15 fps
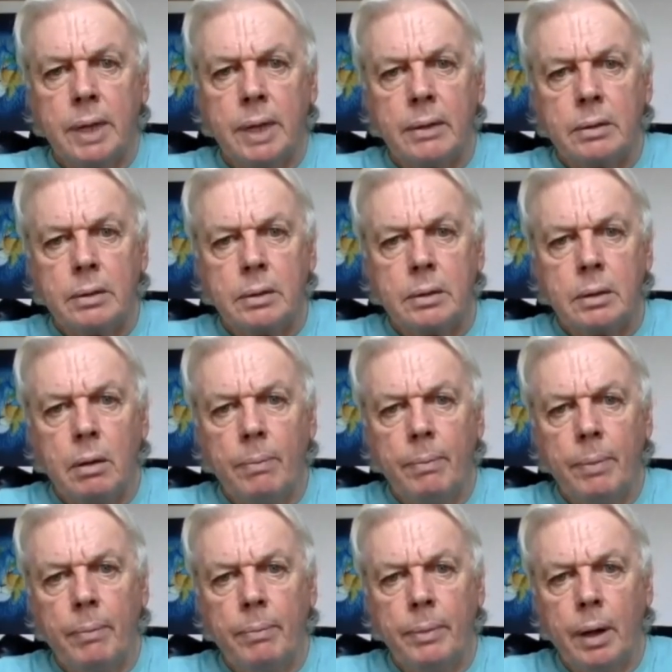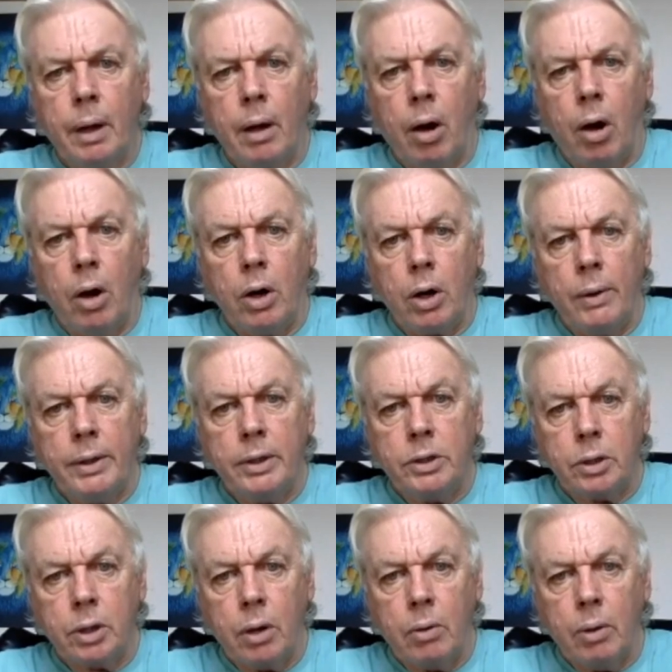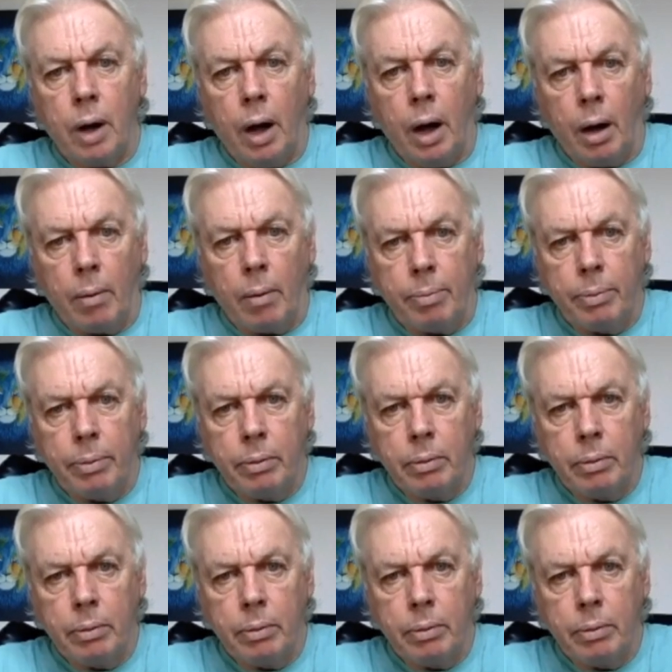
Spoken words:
deaths are going to go up